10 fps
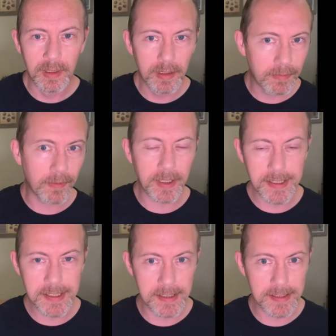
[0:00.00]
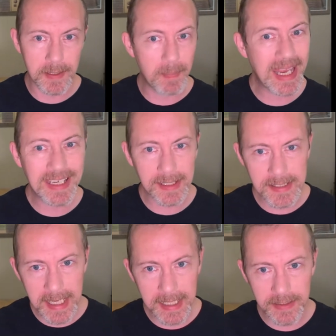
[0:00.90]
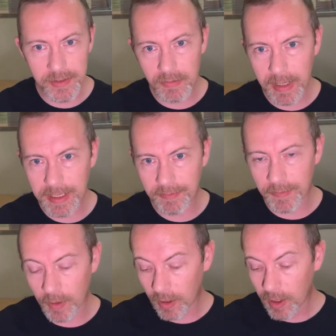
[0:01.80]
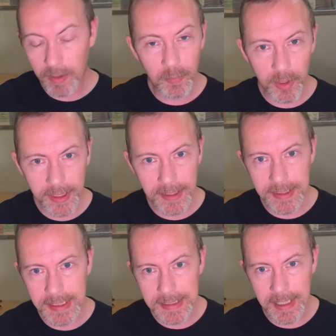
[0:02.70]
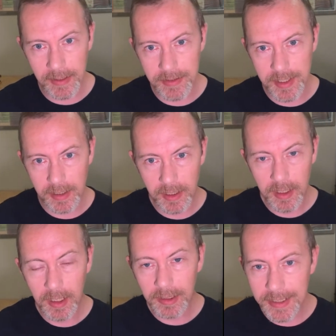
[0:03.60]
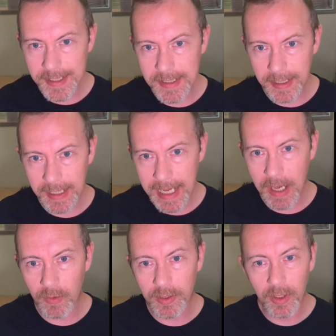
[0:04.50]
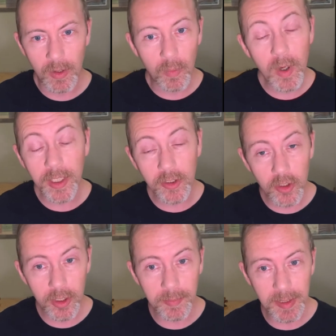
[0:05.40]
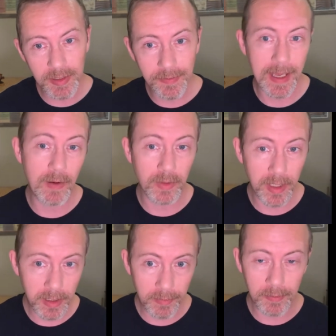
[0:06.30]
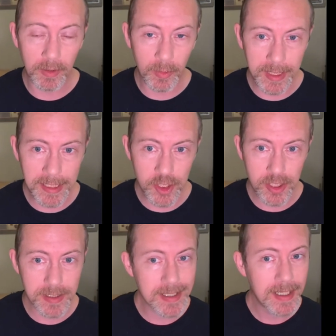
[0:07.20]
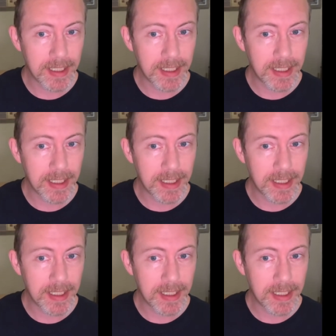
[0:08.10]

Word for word: For instance, Appendix A is great for putting in details and listing out what could be found in different locations,